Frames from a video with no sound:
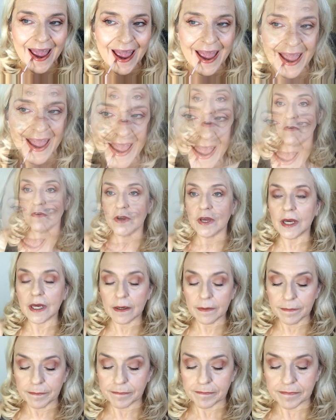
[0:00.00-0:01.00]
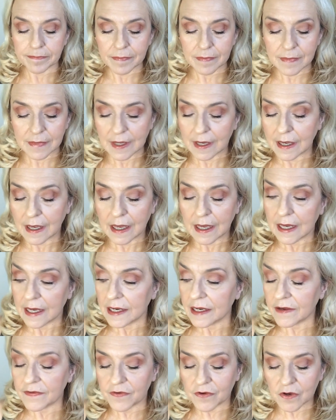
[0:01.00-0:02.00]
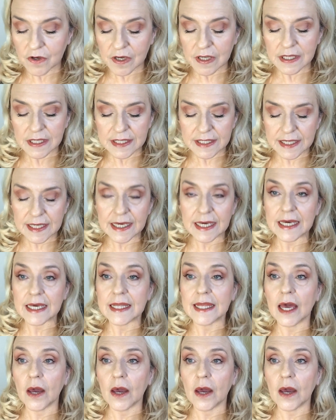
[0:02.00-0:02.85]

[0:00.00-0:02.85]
Euphoria. And if you can see,